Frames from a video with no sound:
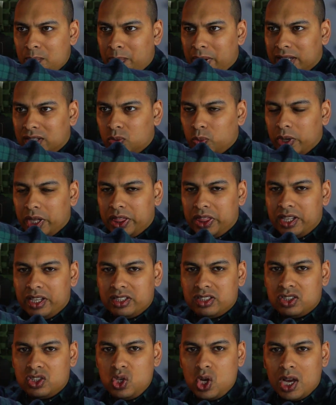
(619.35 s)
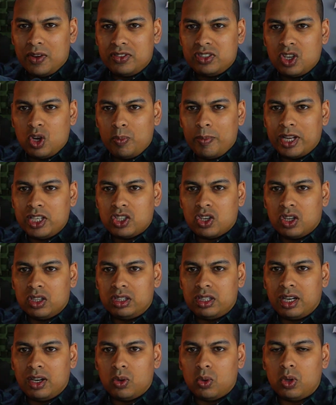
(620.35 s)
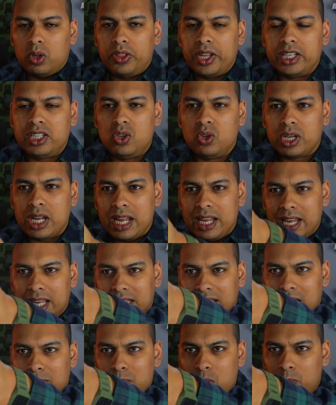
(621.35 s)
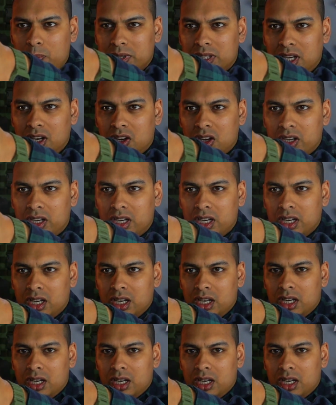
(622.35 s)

But with this, you have so much control that you can get that momentary on.